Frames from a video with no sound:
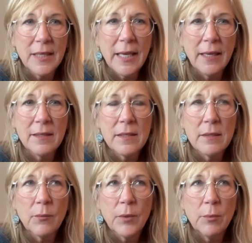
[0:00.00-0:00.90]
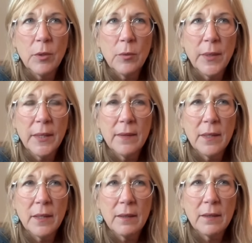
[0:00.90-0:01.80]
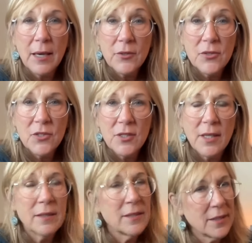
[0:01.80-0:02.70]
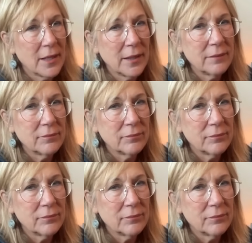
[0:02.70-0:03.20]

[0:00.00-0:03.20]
and we will win the House and the Senate.